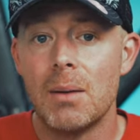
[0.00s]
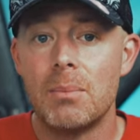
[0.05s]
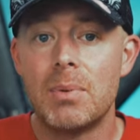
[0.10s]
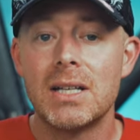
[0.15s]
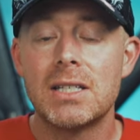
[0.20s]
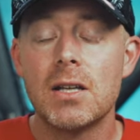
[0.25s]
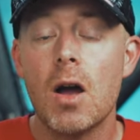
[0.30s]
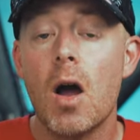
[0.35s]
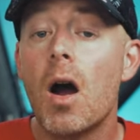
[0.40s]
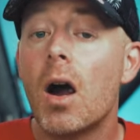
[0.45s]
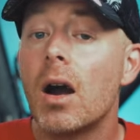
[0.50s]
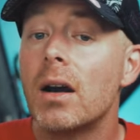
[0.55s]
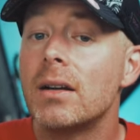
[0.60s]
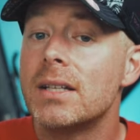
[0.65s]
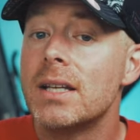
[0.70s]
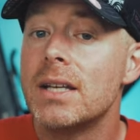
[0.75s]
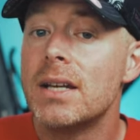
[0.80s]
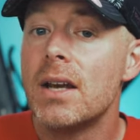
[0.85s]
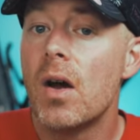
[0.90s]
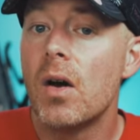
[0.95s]
but it's hard
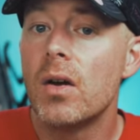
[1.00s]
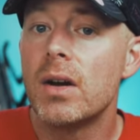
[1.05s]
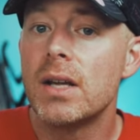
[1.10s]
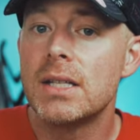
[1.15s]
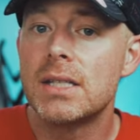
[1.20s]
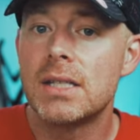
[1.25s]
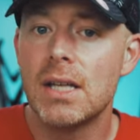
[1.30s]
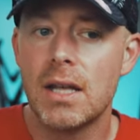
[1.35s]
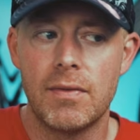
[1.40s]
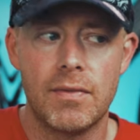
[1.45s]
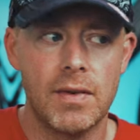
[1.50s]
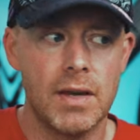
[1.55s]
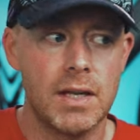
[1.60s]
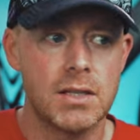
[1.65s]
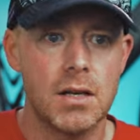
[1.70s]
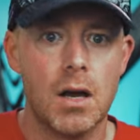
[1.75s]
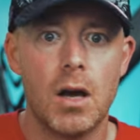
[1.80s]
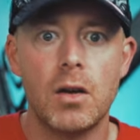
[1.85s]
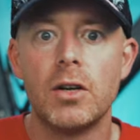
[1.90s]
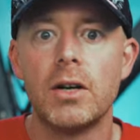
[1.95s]
to notice if
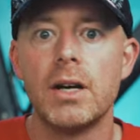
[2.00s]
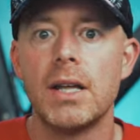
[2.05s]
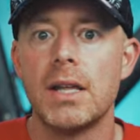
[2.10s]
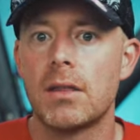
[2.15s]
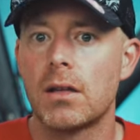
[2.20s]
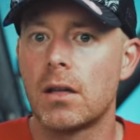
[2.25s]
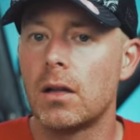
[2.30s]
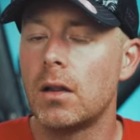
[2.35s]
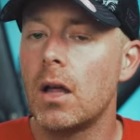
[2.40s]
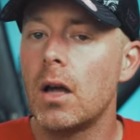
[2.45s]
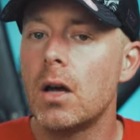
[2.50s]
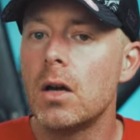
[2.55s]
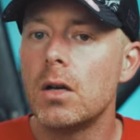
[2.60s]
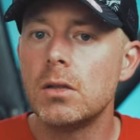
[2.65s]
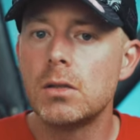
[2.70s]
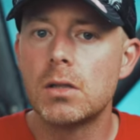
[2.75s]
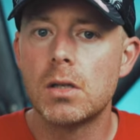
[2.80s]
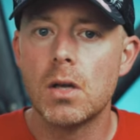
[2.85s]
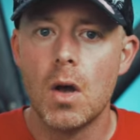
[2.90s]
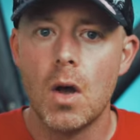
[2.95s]
it's underneath
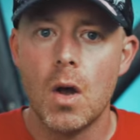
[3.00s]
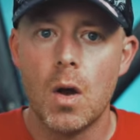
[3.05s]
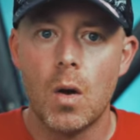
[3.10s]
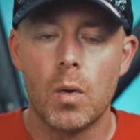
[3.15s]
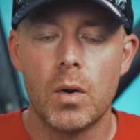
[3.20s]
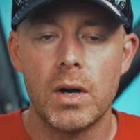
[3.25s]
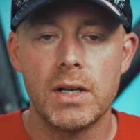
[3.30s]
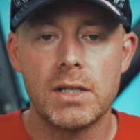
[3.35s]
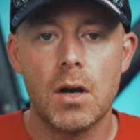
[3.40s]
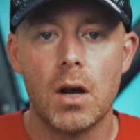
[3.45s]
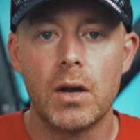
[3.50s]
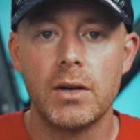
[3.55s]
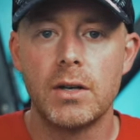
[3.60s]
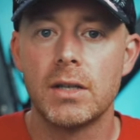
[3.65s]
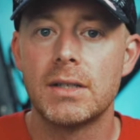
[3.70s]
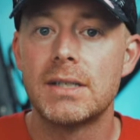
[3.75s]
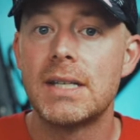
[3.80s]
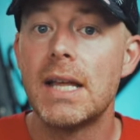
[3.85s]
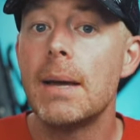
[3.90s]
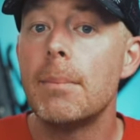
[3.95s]
clothes, or it's on
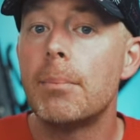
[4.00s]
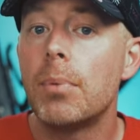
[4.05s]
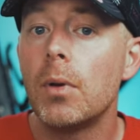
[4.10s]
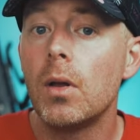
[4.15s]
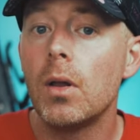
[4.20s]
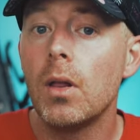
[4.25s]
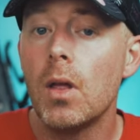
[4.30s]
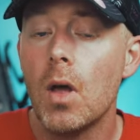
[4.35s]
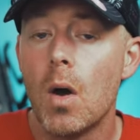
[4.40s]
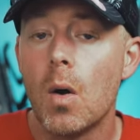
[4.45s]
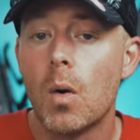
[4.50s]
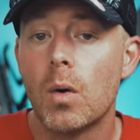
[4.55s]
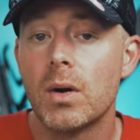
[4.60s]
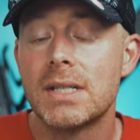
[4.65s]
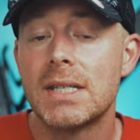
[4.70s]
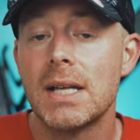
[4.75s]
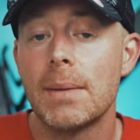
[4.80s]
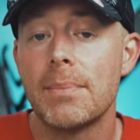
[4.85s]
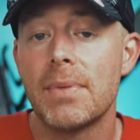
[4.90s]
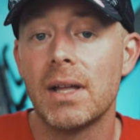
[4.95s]
your temple, or
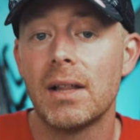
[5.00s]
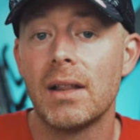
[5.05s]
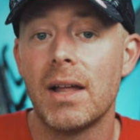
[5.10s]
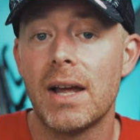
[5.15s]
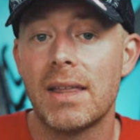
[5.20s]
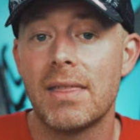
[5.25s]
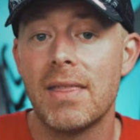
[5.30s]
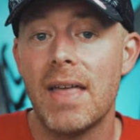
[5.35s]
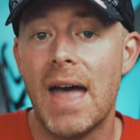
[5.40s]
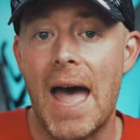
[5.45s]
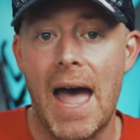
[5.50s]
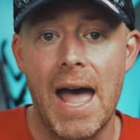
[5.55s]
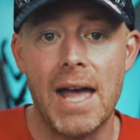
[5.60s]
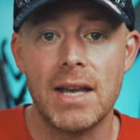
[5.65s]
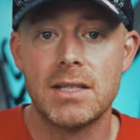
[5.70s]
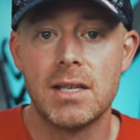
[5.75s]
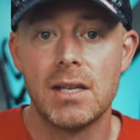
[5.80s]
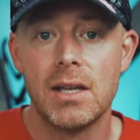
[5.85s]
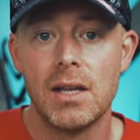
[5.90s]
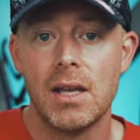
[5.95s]
something like
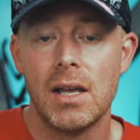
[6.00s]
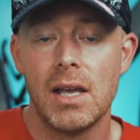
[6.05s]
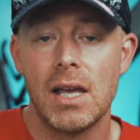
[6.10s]
that.